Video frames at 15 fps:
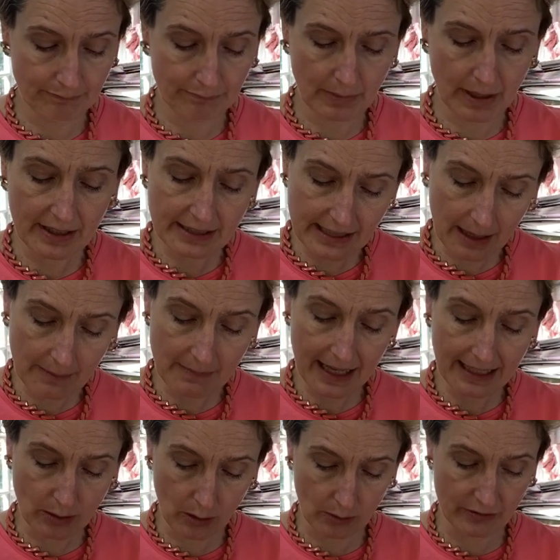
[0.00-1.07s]
By the time they
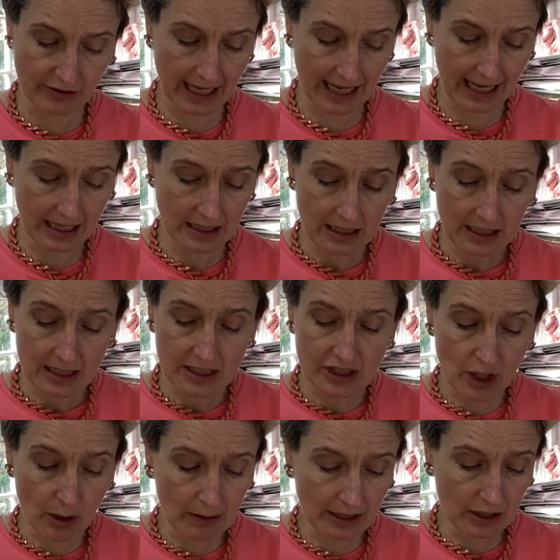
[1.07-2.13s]
got there,
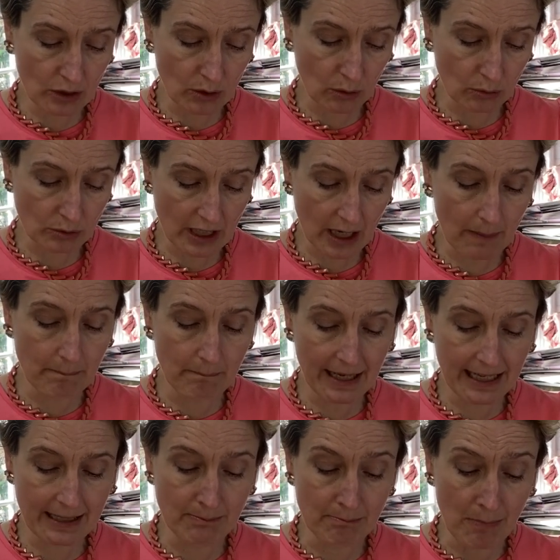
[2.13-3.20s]
Stoic had called a big